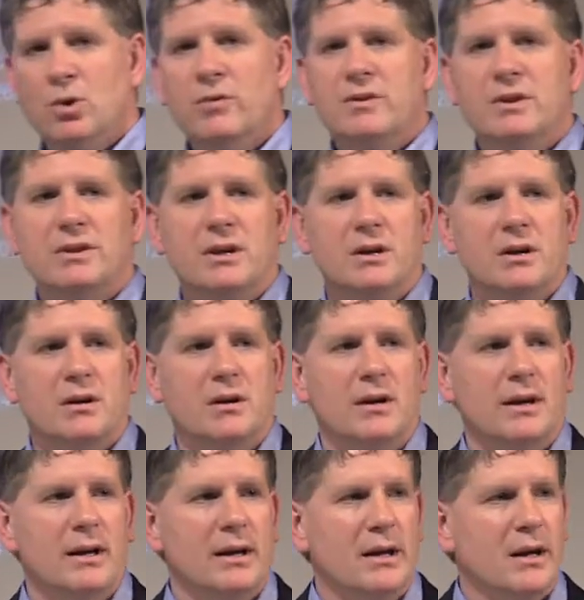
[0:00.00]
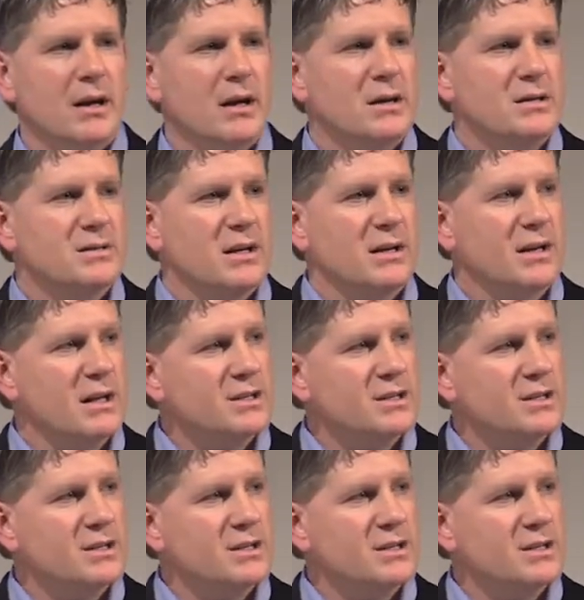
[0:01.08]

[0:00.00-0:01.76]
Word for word: movie theater said